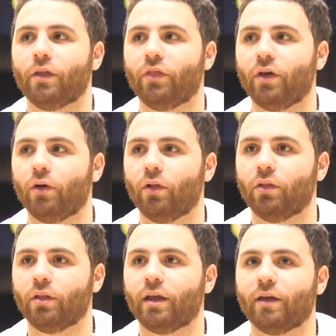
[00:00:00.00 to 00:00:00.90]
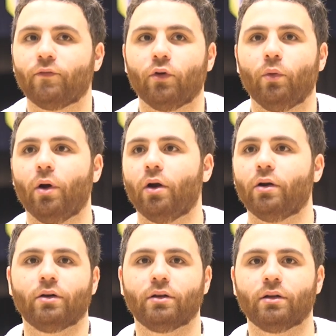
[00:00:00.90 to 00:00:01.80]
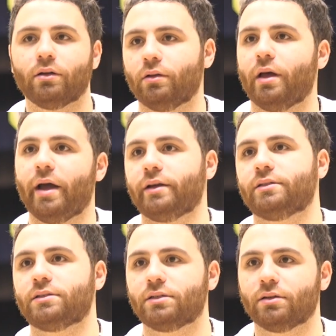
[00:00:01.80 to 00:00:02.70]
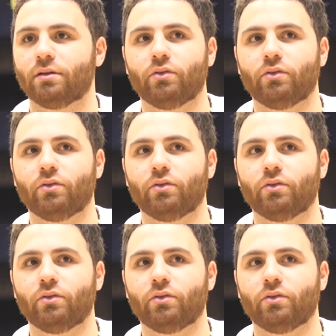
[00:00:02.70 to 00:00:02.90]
they'll, if you are X,